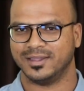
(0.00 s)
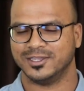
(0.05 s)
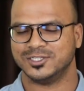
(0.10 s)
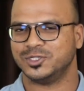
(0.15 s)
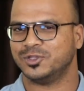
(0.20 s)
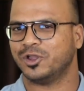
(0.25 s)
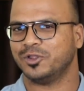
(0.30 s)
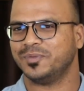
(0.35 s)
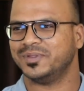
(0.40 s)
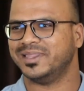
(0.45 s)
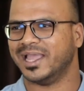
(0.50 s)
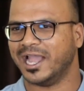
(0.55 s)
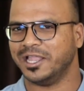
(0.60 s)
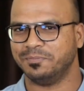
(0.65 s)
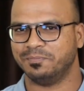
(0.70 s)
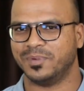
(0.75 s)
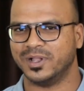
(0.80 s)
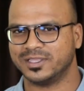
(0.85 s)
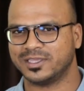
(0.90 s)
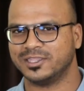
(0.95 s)
It should not be
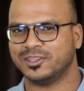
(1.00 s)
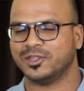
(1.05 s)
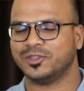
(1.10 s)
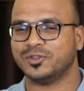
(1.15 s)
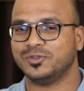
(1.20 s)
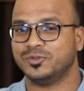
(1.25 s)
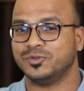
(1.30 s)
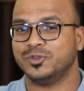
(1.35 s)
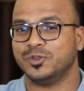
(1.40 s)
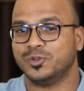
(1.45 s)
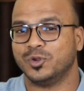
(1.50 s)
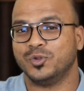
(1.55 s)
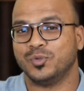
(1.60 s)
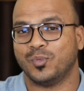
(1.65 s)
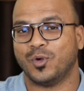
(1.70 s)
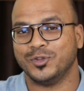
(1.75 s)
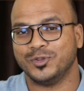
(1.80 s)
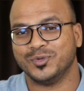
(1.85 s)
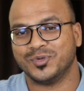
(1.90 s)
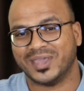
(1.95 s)
that bulky that it, you don't
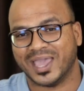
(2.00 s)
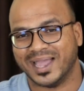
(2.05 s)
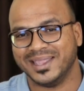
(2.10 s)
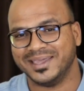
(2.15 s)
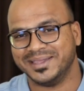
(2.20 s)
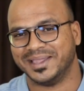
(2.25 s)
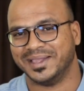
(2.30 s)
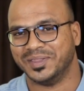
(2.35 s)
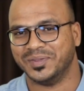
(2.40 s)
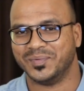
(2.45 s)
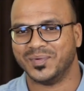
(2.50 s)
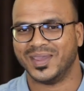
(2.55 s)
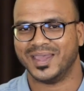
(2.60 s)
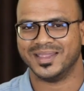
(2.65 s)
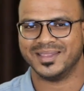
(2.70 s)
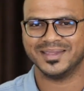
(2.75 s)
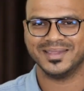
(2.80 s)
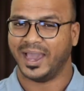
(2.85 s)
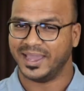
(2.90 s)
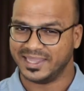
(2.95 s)
want to carry it
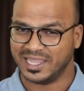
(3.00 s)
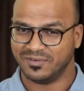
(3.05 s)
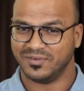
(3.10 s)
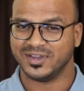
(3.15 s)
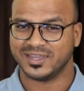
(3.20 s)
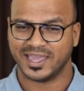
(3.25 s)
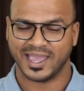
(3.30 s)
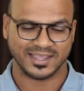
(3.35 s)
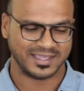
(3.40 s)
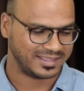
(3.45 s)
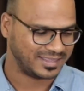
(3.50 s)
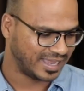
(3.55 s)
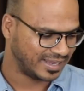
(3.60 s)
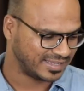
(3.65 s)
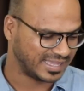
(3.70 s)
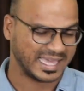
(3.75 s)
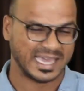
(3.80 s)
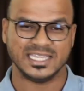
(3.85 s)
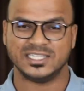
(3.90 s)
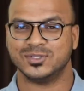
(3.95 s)
anywhere. I never carry
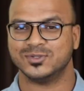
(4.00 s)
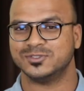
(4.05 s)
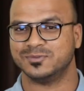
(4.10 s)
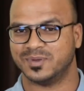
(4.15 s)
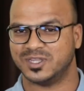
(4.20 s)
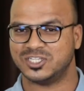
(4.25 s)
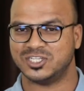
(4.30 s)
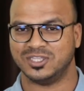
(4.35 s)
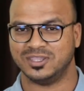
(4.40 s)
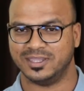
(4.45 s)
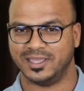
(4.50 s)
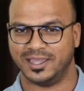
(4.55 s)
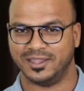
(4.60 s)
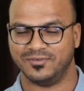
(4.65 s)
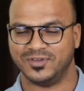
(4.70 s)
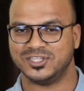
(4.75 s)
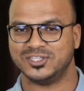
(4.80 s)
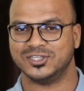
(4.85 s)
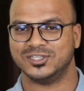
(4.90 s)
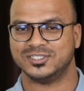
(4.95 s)
that Asus machine there,
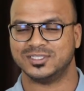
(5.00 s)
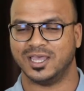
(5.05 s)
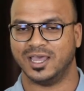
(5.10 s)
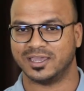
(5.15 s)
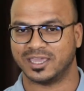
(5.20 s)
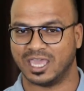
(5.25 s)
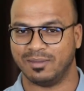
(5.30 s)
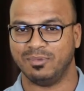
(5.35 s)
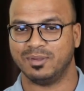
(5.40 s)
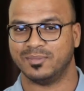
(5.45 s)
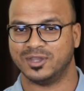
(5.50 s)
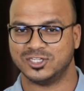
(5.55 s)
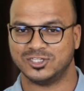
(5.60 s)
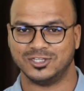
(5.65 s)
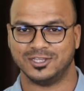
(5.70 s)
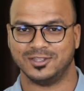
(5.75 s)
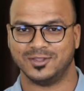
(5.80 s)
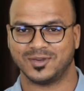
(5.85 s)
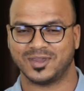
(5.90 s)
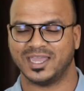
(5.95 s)
which is a gaming
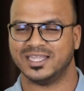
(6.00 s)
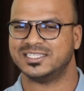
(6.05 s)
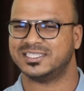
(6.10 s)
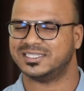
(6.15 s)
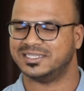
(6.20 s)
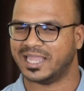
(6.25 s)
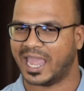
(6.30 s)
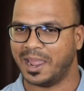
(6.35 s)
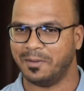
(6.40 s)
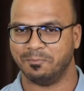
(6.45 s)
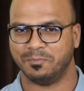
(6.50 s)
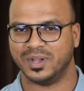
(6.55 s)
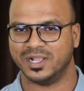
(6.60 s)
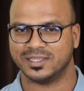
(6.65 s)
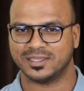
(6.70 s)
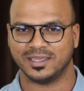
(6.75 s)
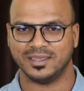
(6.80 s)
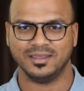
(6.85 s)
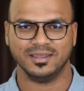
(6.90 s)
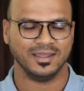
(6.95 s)
machine, okay? It's damn
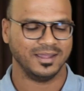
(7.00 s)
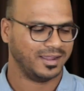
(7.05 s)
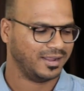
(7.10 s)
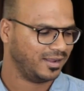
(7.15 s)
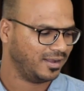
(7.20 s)
bulky.